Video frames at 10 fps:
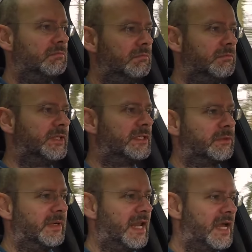Things are
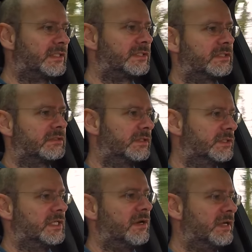relaxed. The
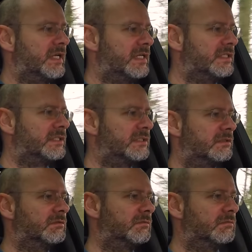steering is
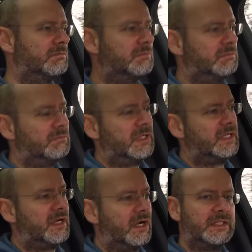
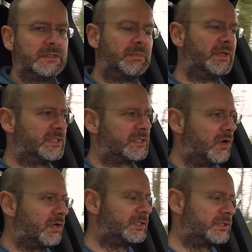light, but has
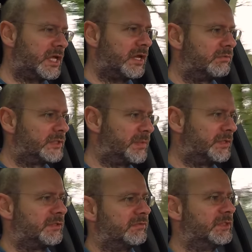got a certain
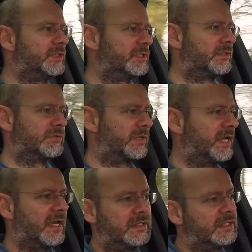responsiveness just off straight
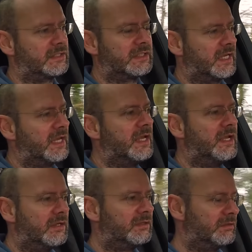ahead. It's
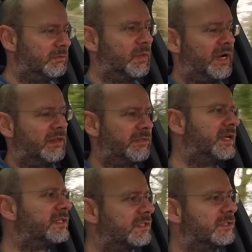one of the
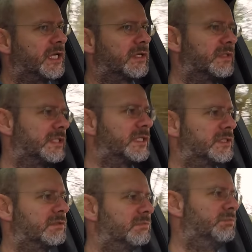things that Jaguar
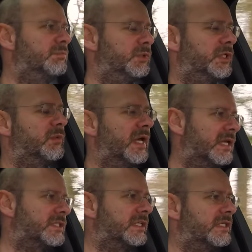does pretty well actually.